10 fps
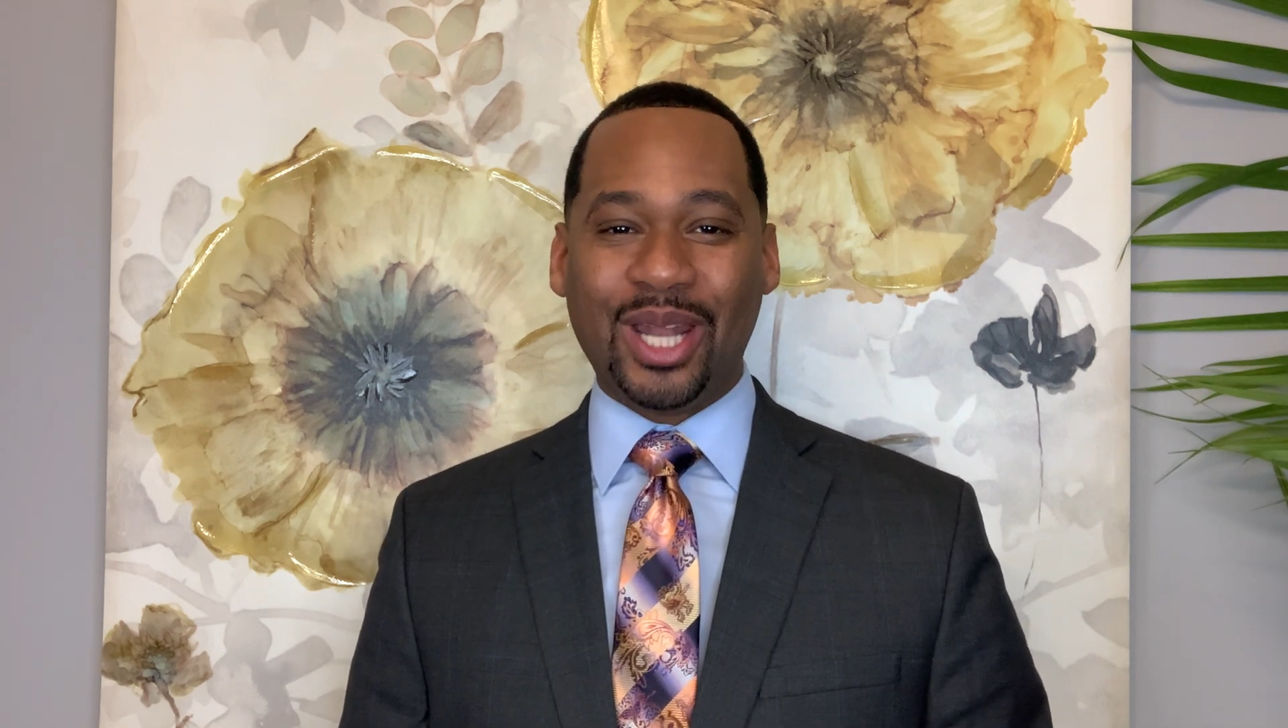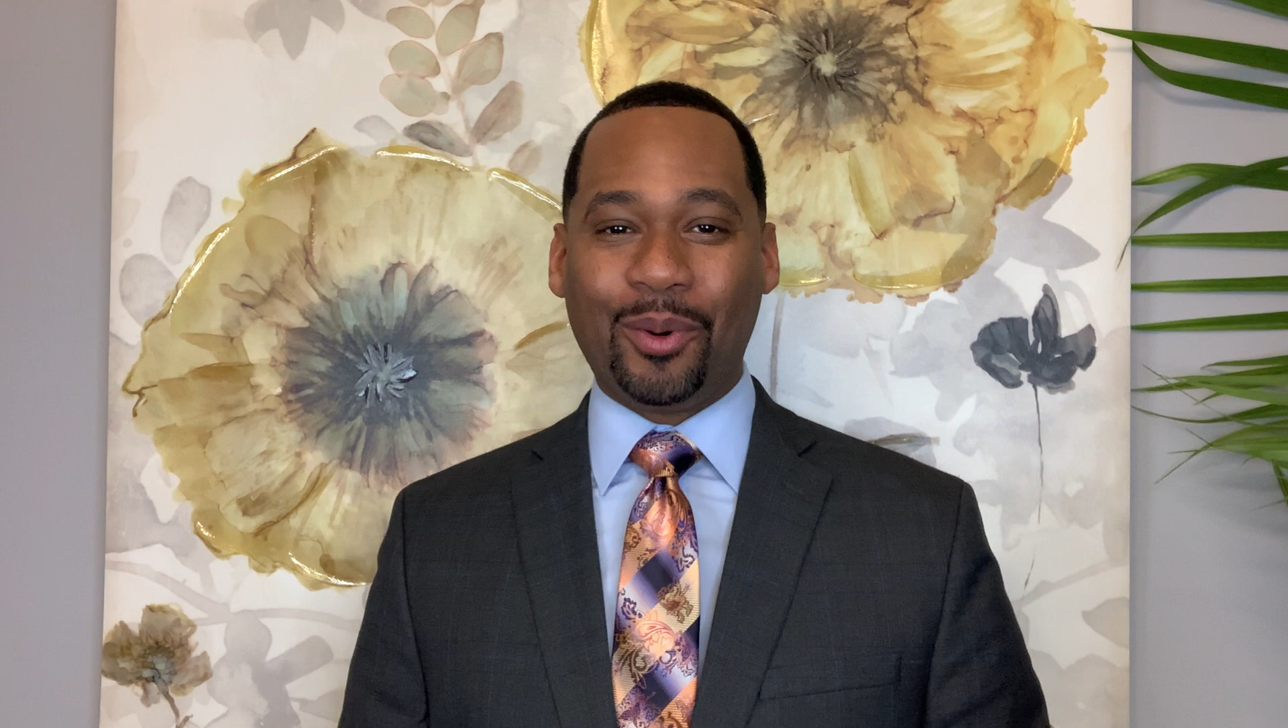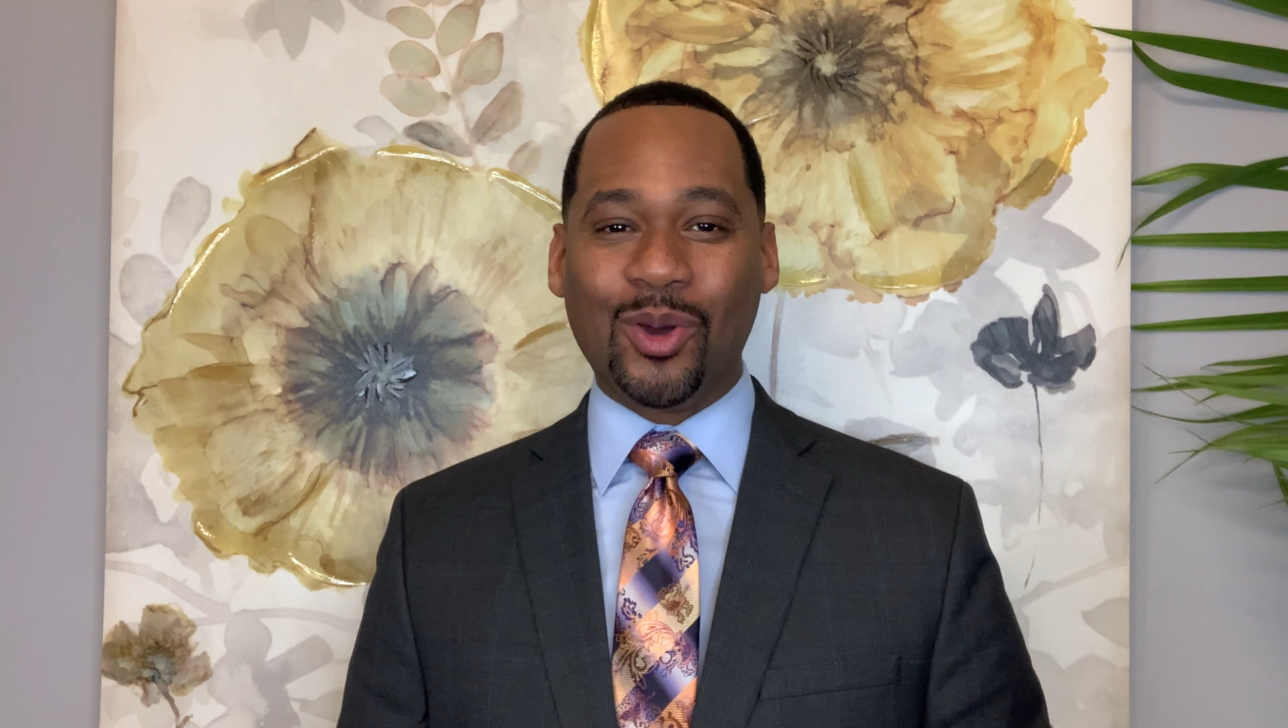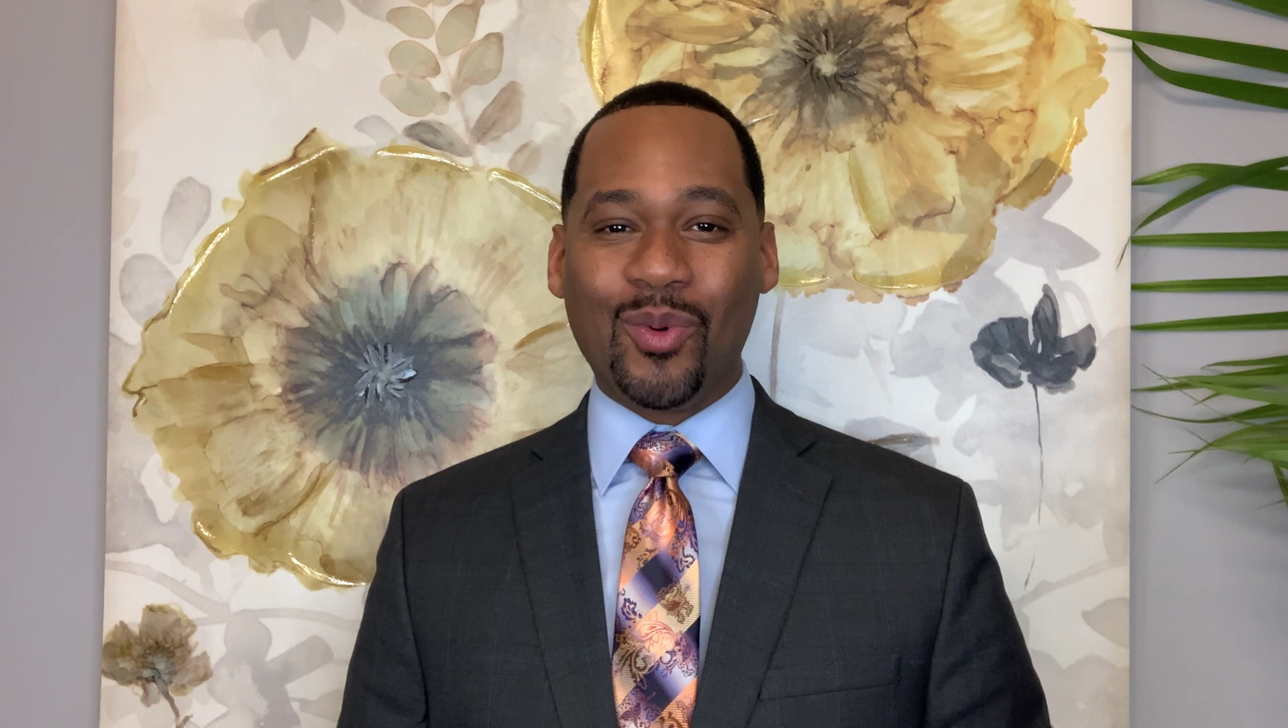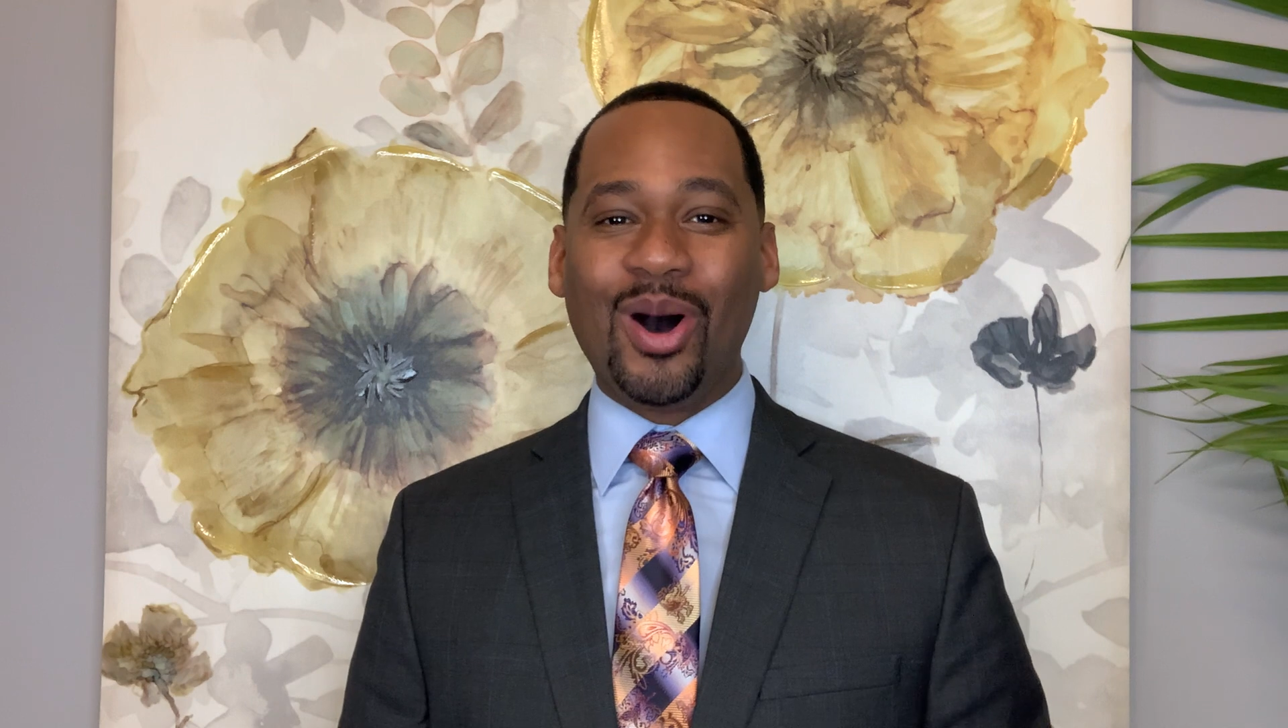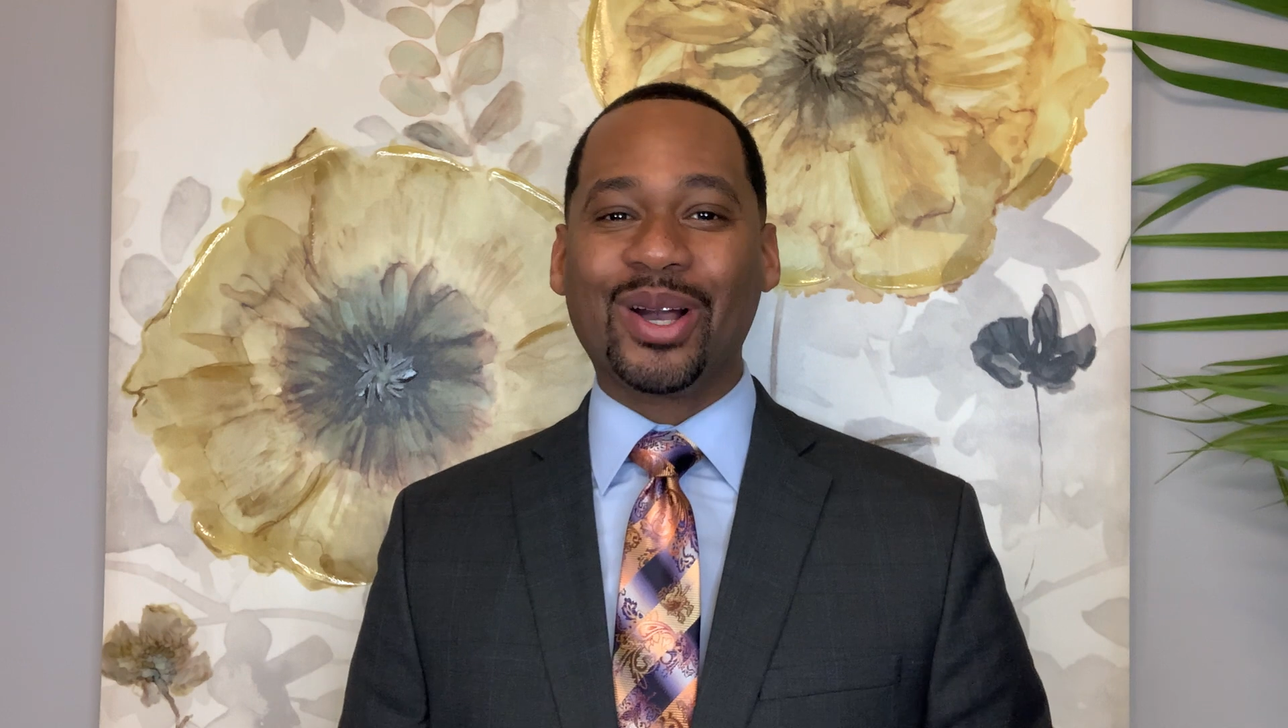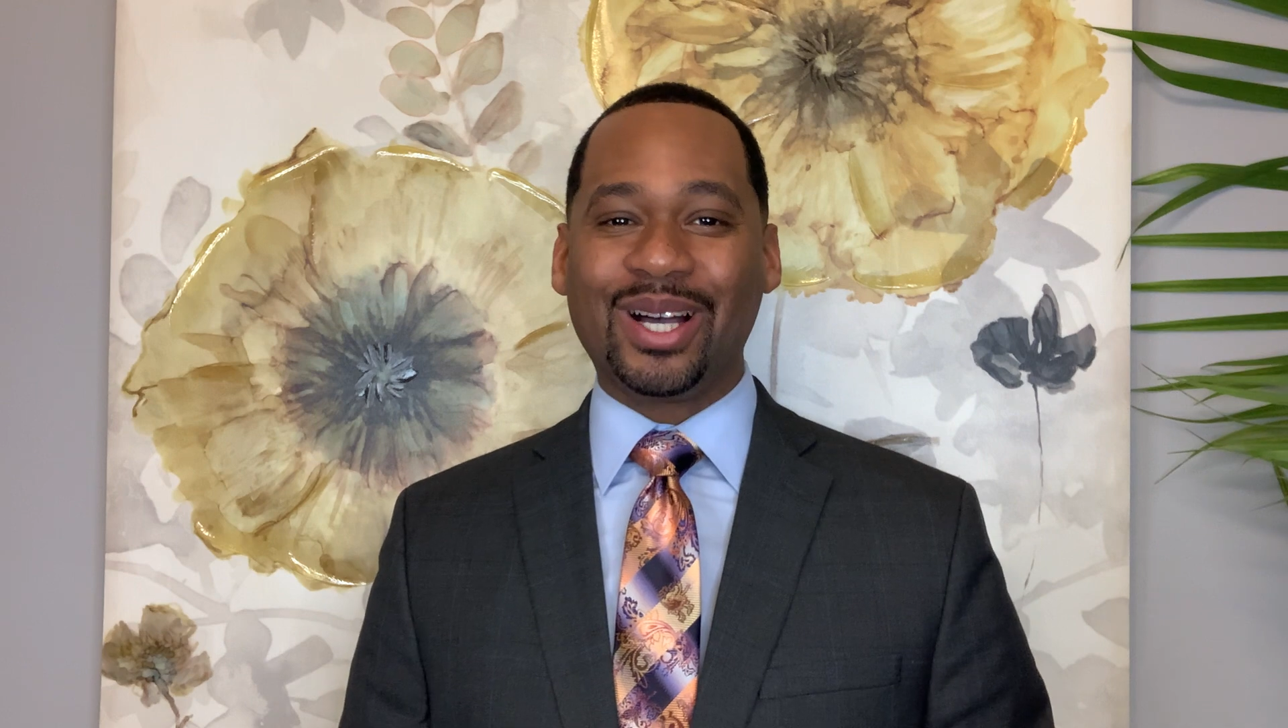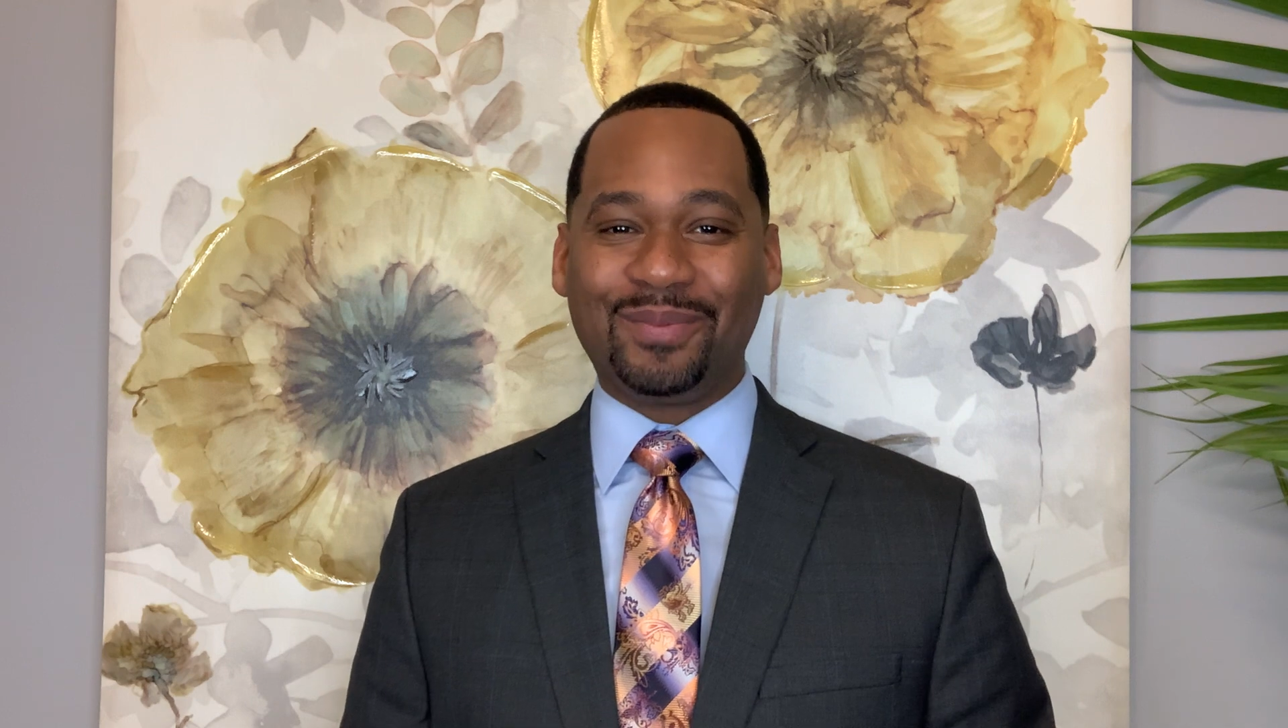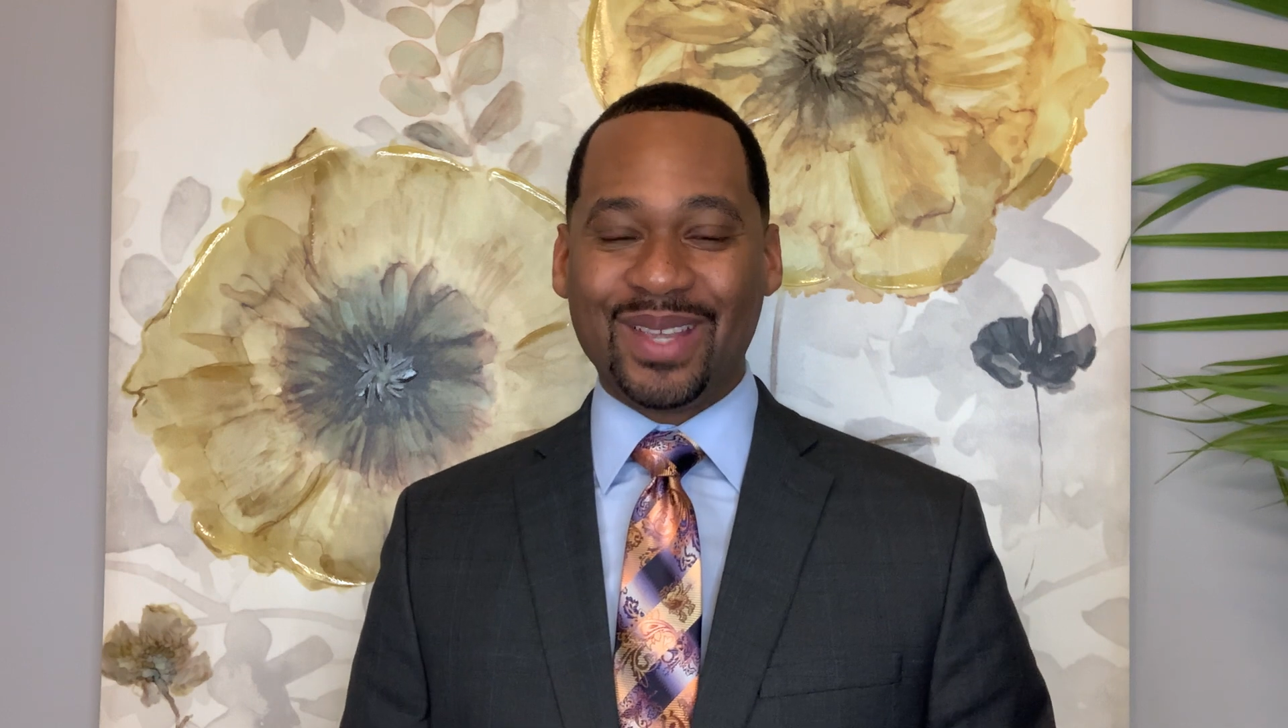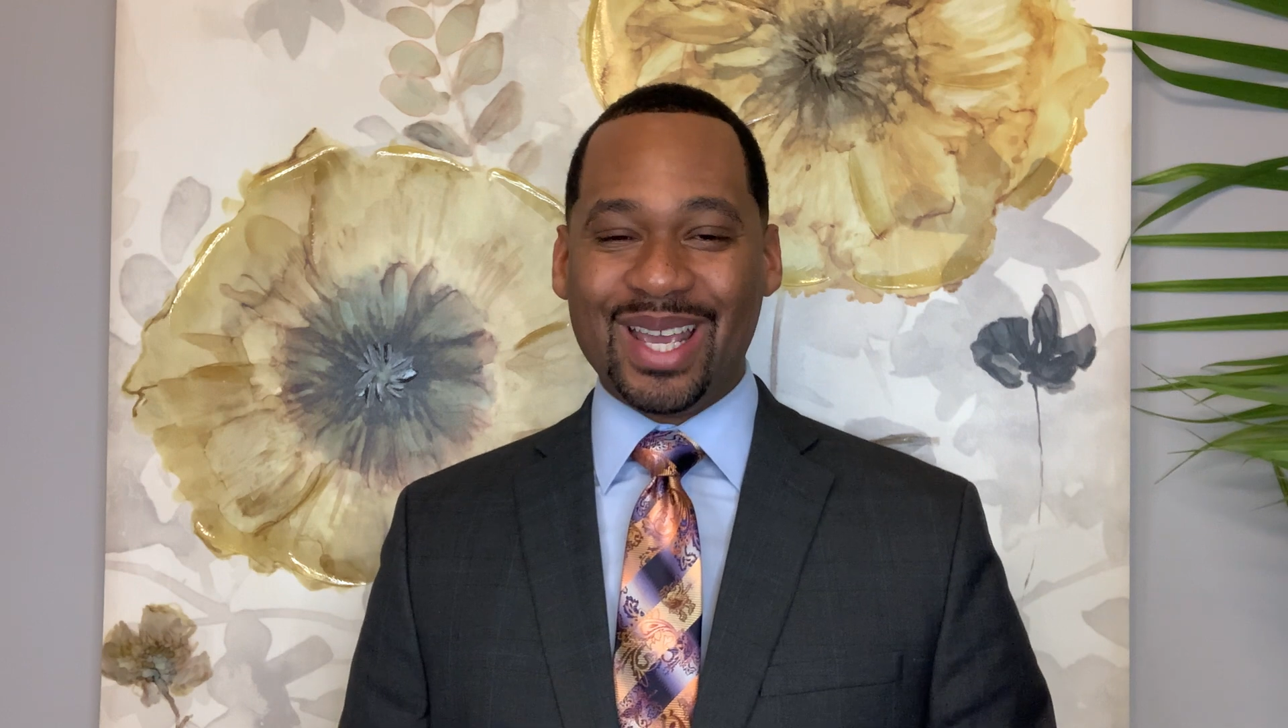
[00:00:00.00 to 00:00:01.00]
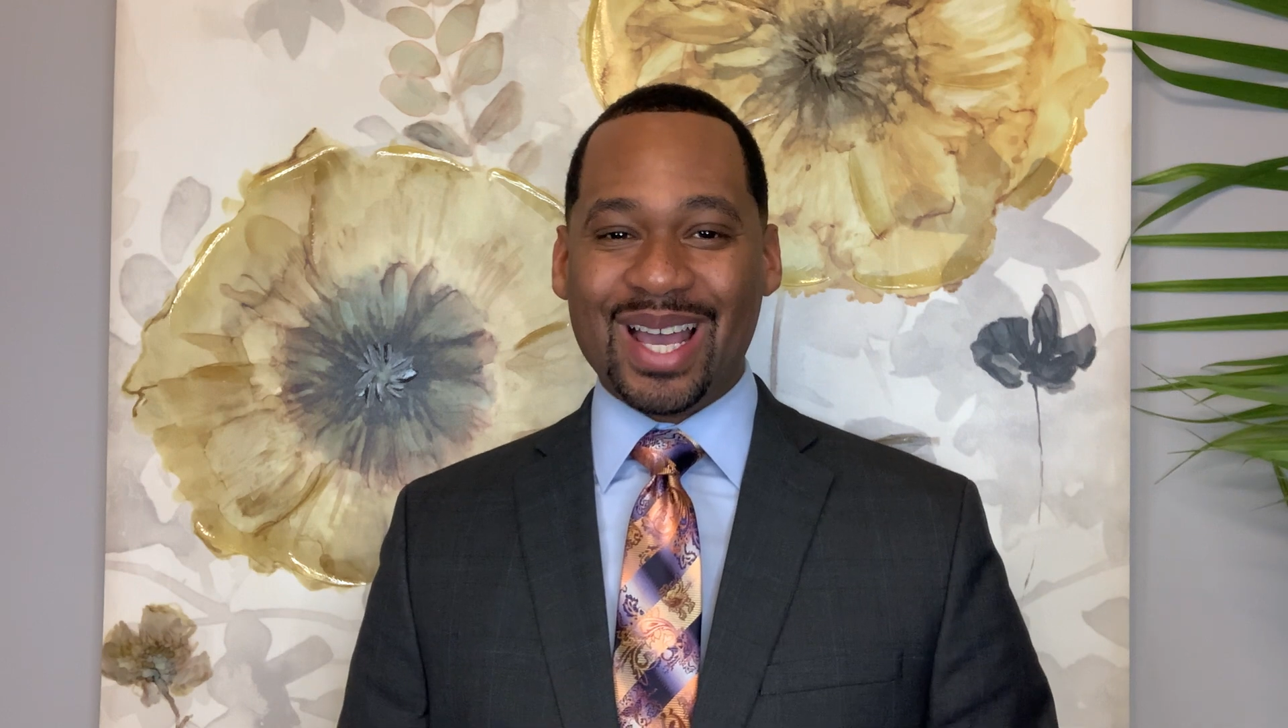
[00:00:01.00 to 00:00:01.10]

I want to welcome